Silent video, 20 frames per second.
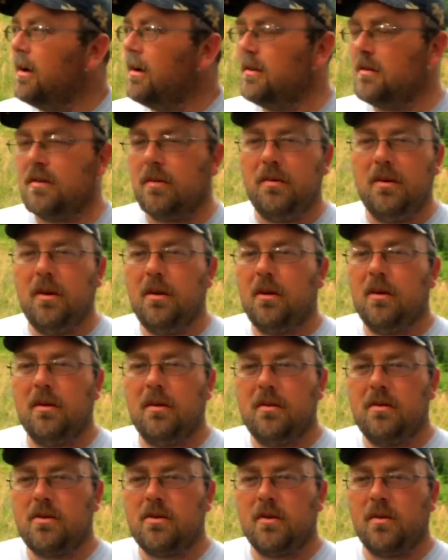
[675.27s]
so you
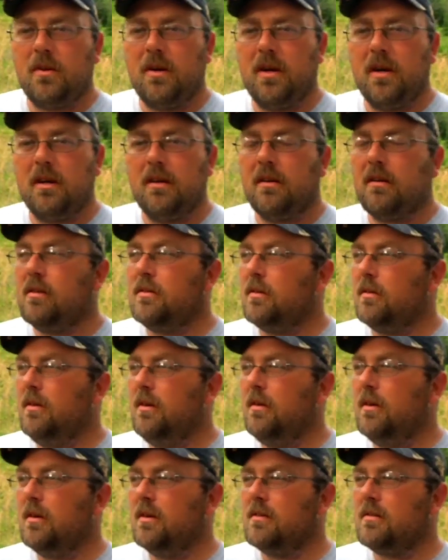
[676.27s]
can enjoy it, so
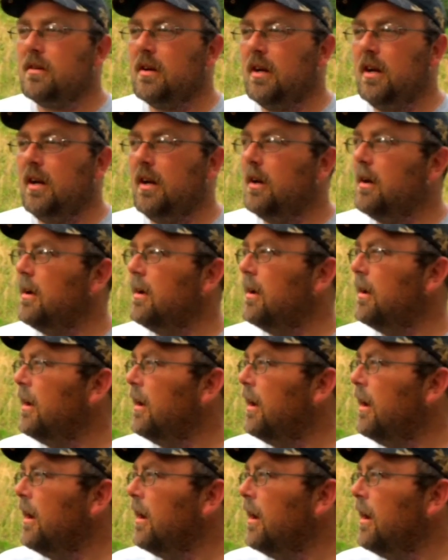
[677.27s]
you can see
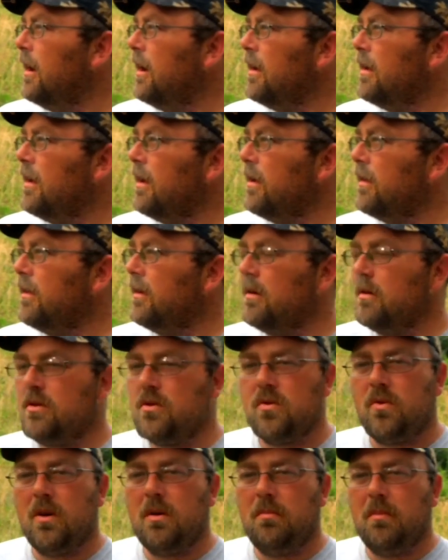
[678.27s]
the
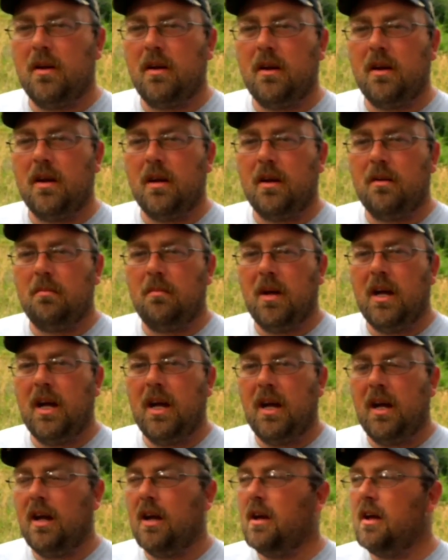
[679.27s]
enjoyment in
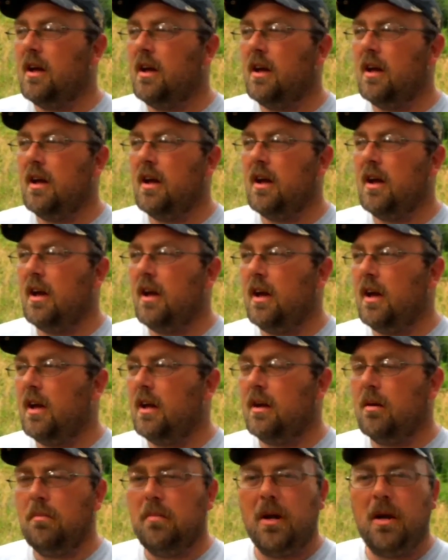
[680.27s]
me
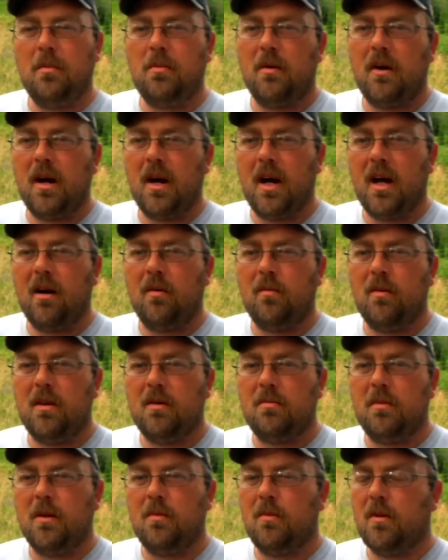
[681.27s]
and the people I have
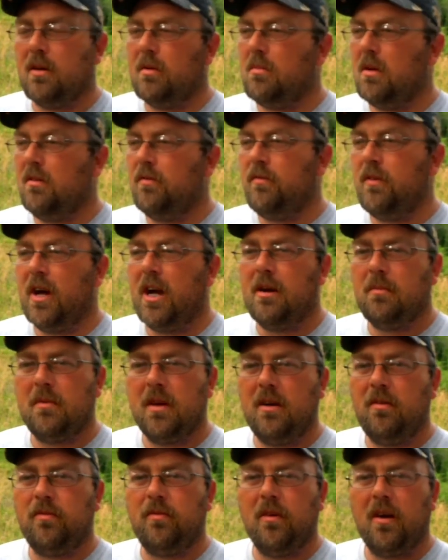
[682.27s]
with me, whether it be
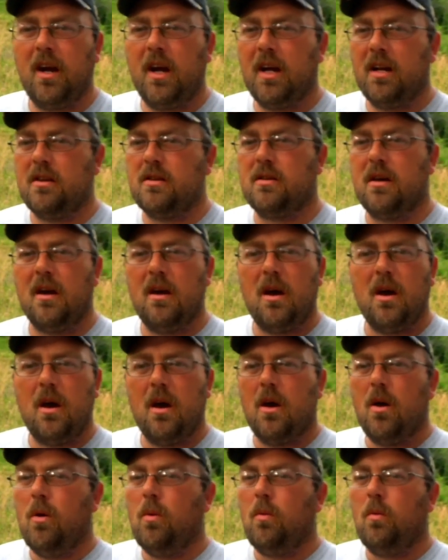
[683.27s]
family, friends,
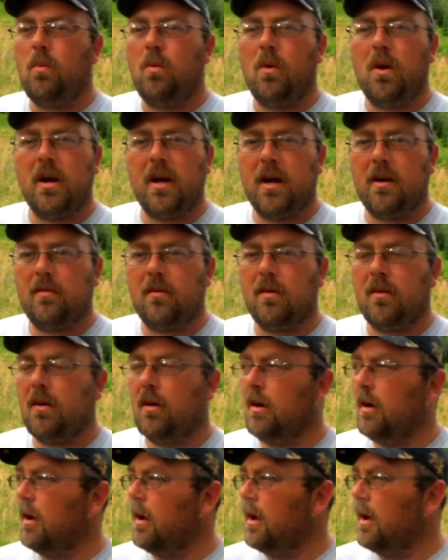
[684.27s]
whatever.
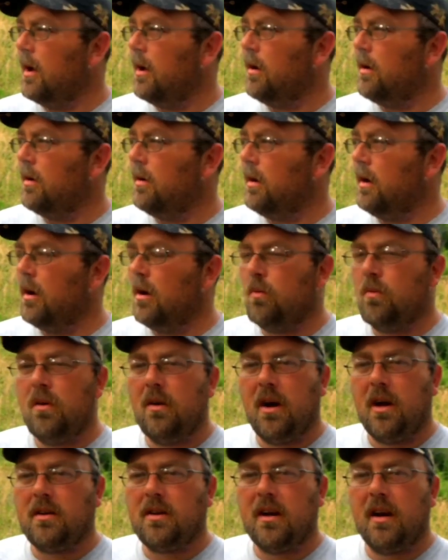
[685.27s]
You know,
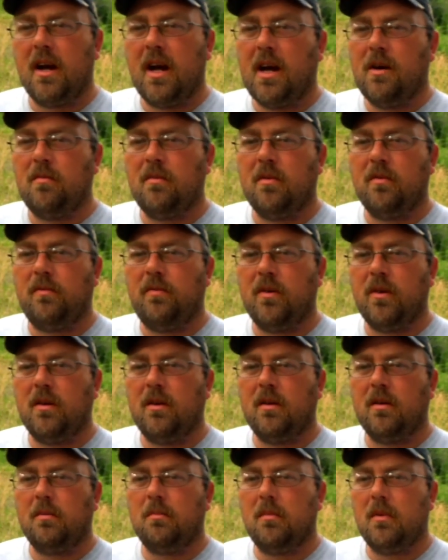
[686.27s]
we're out there having a
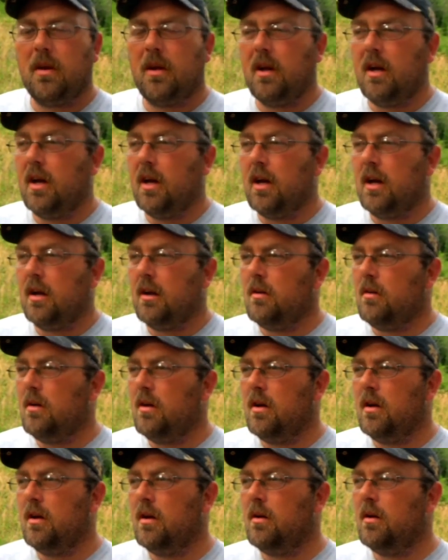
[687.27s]
fun, and
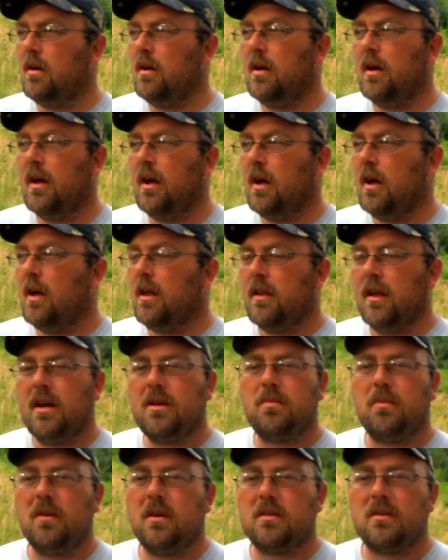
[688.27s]

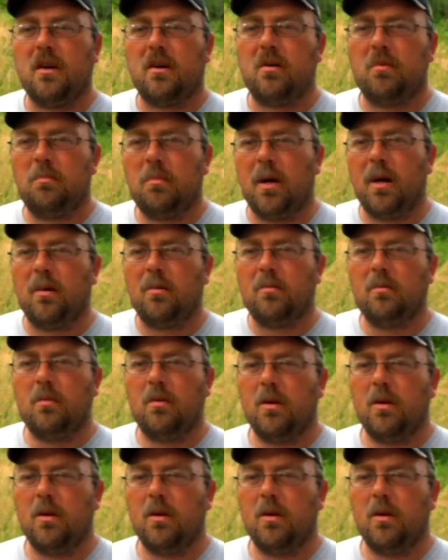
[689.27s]
that's what it's all about.